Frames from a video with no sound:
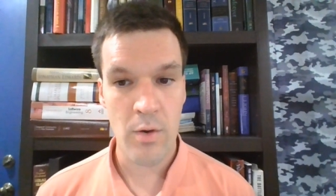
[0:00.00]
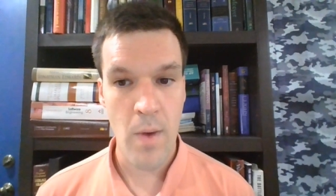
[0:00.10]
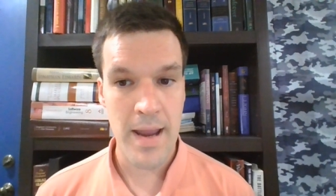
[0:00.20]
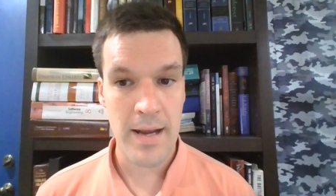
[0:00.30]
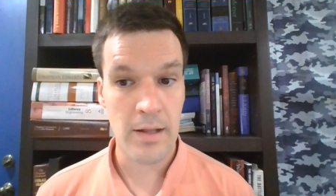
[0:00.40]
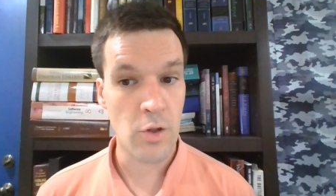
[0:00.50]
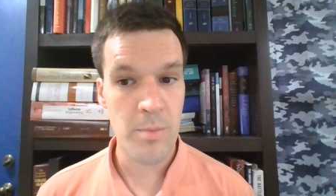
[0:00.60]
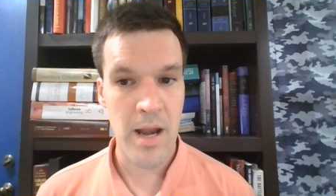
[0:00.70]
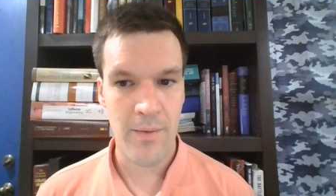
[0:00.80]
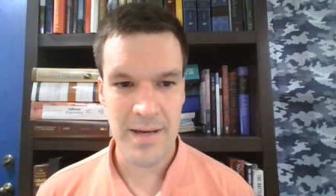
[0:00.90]
Awakening
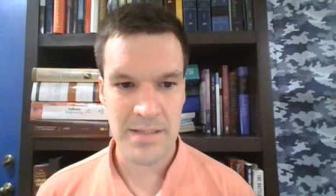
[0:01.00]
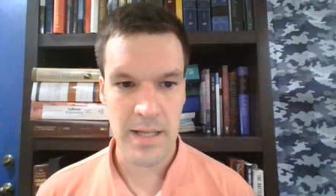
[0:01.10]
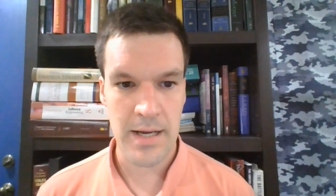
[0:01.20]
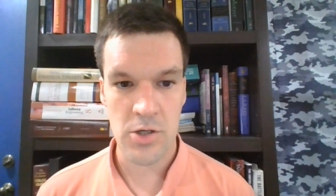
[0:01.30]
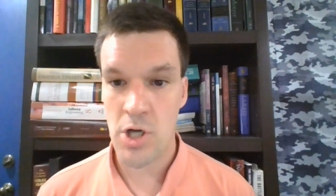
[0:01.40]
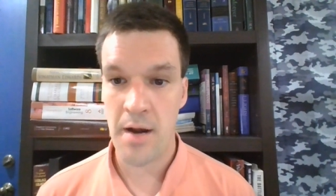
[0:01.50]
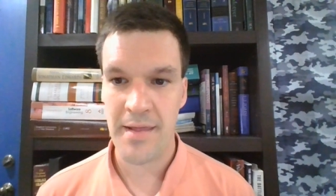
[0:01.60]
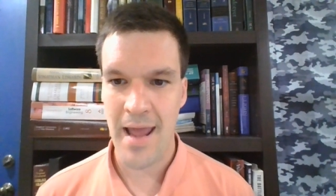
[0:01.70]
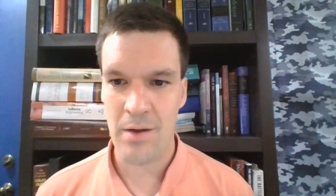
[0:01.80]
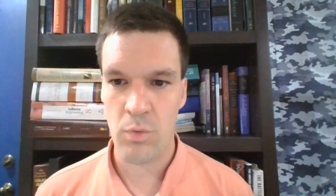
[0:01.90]
luminaries like
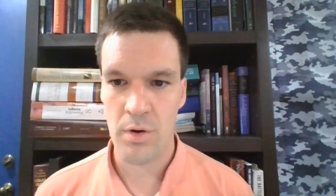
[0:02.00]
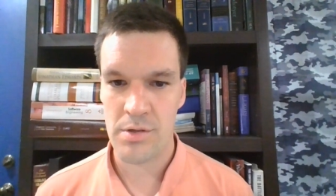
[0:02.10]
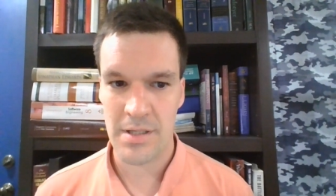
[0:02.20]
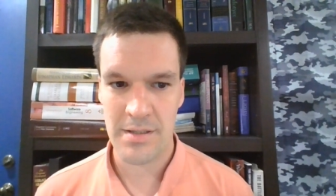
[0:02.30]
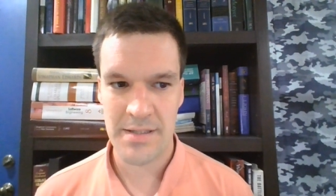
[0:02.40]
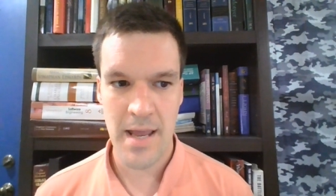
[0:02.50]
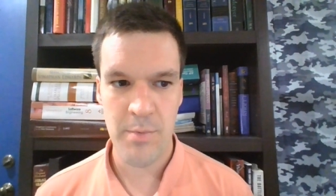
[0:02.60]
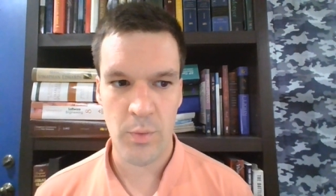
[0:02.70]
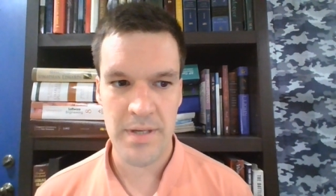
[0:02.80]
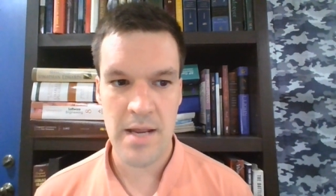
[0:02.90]
Jonathan Edwards and
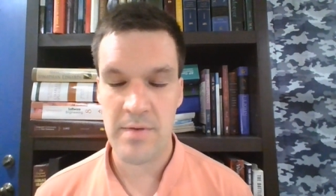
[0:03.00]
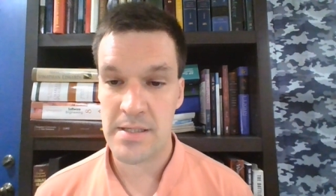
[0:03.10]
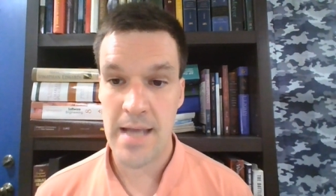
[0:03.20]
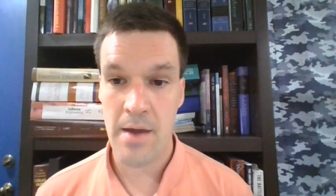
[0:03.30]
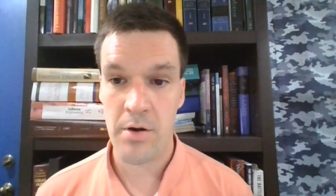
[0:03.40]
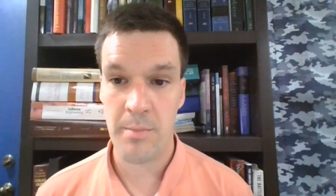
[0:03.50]
Samuel Davies counted